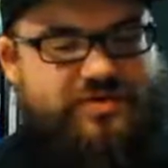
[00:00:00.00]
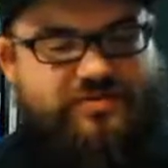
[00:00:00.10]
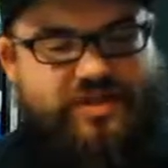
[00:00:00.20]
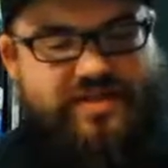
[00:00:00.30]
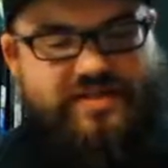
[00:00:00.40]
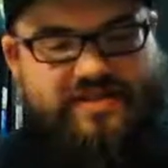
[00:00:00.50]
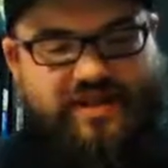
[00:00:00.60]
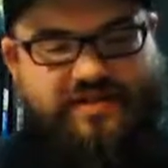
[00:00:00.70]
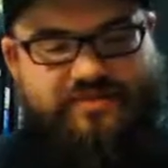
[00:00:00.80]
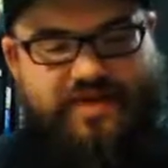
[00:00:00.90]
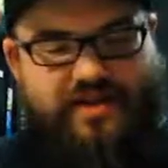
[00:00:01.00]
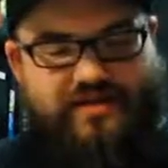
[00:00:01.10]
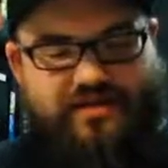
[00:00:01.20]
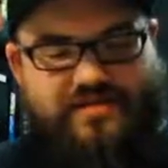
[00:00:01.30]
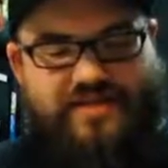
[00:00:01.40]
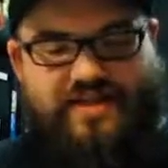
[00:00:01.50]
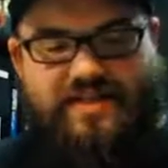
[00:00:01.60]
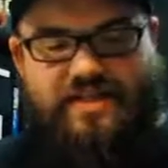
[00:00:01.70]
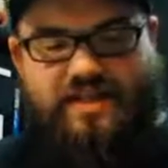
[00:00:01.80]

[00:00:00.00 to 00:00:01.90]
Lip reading: So Jace's Sanctum and Narset